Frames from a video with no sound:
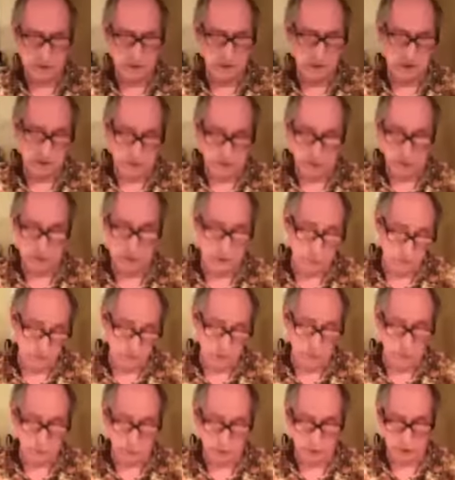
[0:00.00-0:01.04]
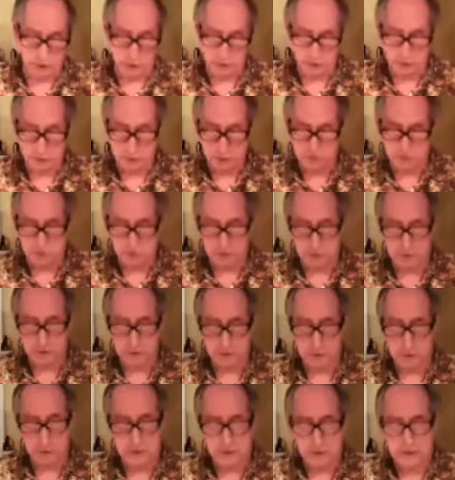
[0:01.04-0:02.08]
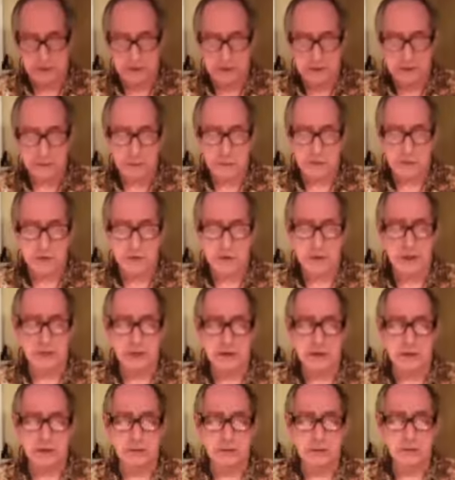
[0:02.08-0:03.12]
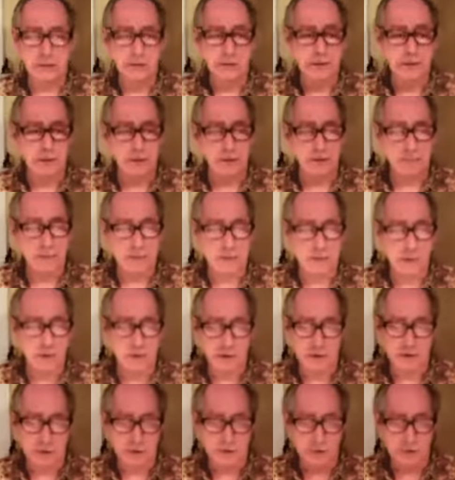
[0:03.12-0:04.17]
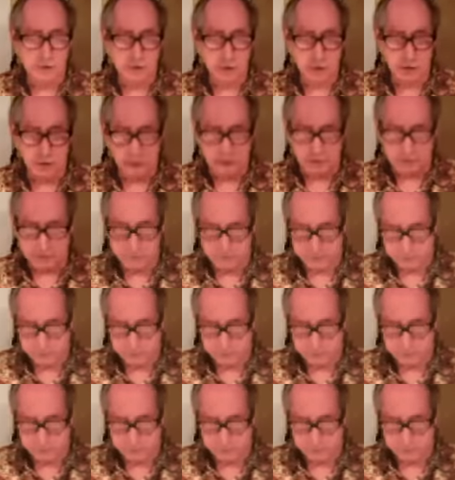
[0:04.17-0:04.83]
I know that by working with the material, but it's not going to be a terribly crisp instrument.